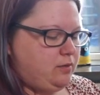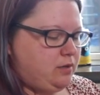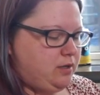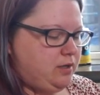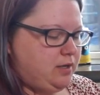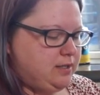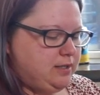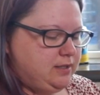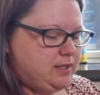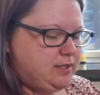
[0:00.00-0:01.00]
I, I
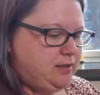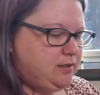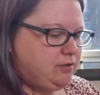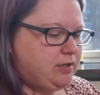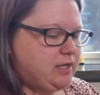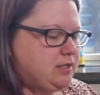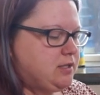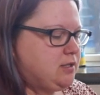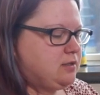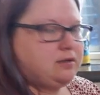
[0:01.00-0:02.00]
need to continue
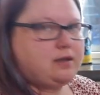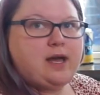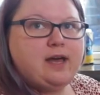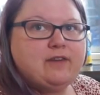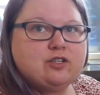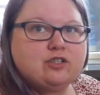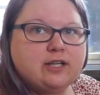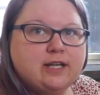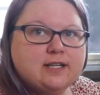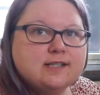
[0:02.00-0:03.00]
this
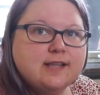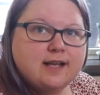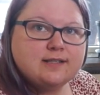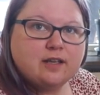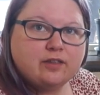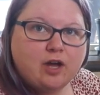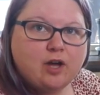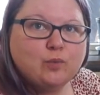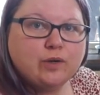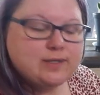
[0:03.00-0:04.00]
eventually because there's a
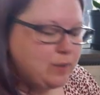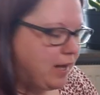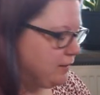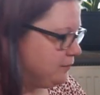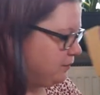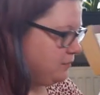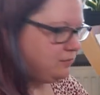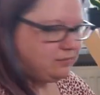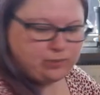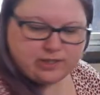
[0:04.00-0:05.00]
third one as well,
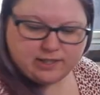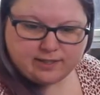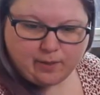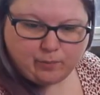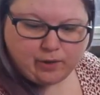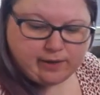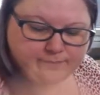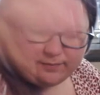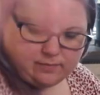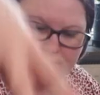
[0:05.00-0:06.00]
which is somewhere
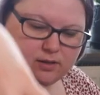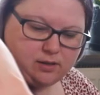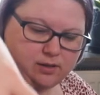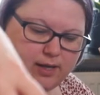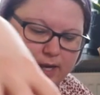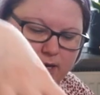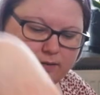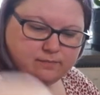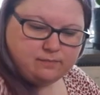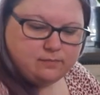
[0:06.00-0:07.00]

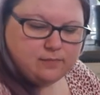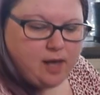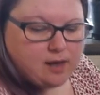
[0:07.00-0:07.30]
here. Yeah,